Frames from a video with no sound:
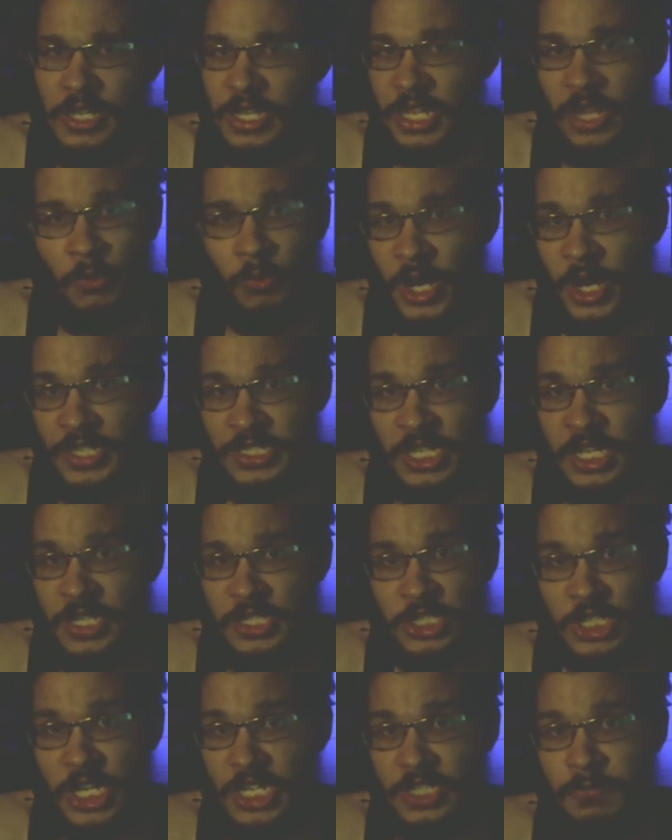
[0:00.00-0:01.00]
It
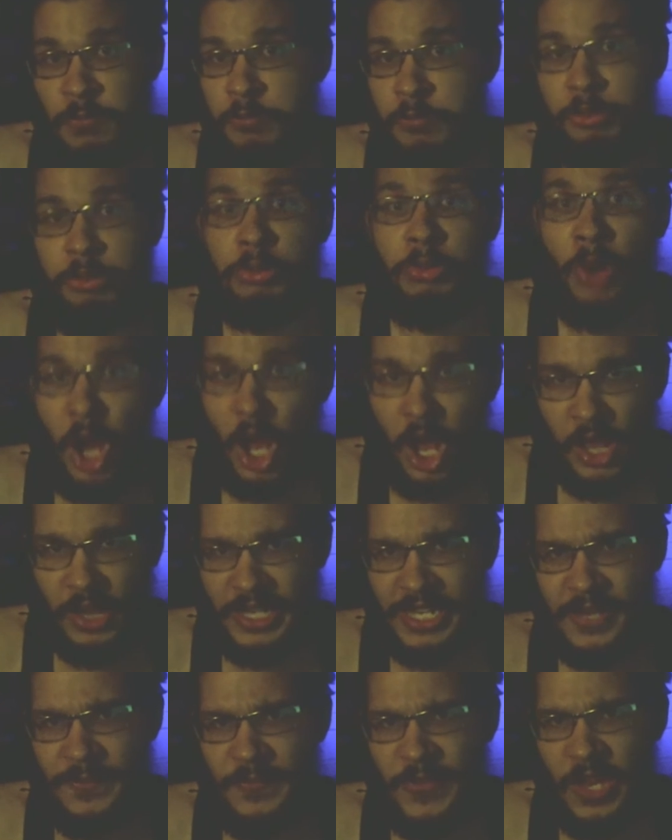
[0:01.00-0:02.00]
wasn't just
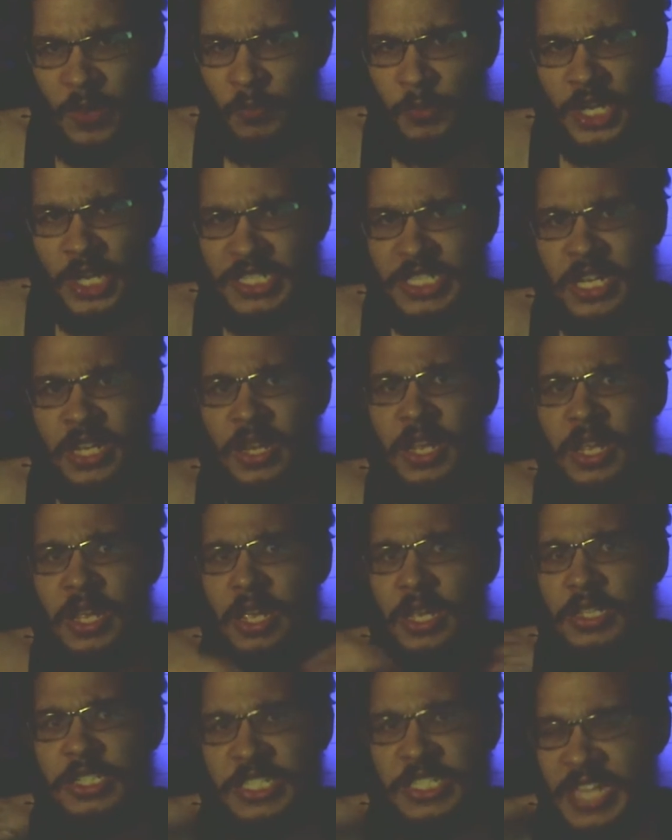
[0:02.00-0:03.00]
brawling. It wasn't
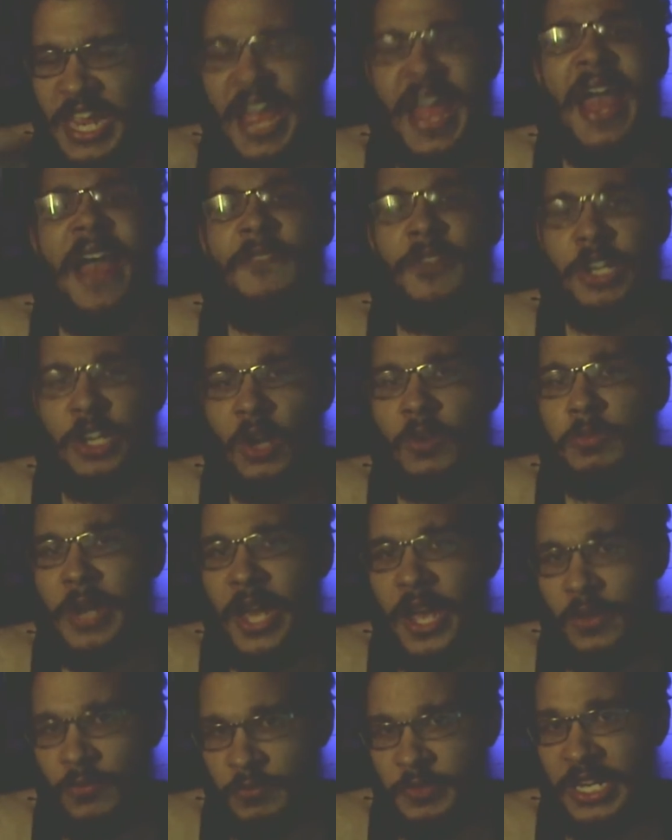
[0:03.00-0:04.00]
just havoc
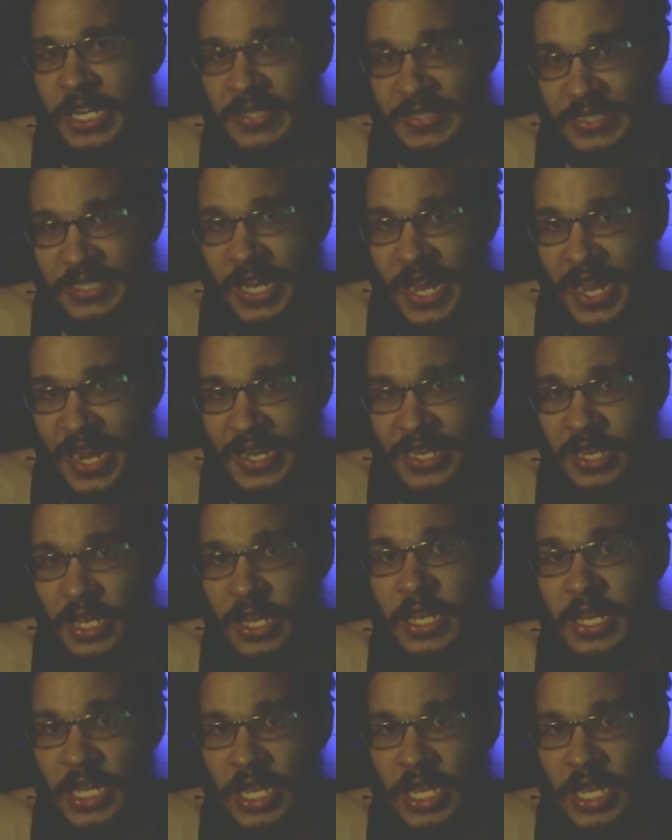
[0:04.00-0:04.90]
around ringside.